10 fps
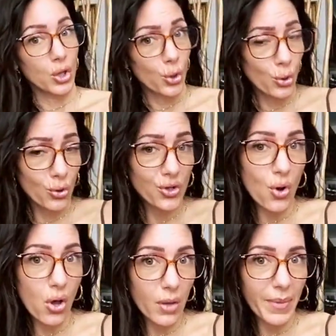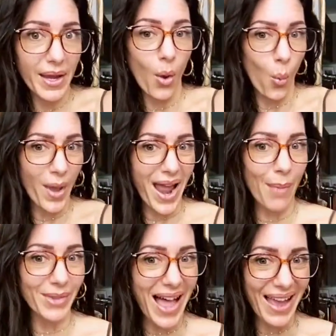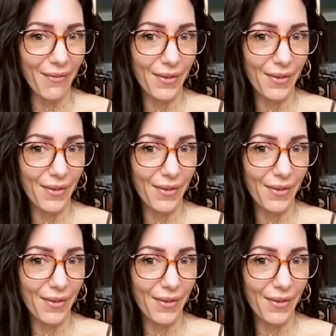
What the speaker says: Who's calling me when I'm live?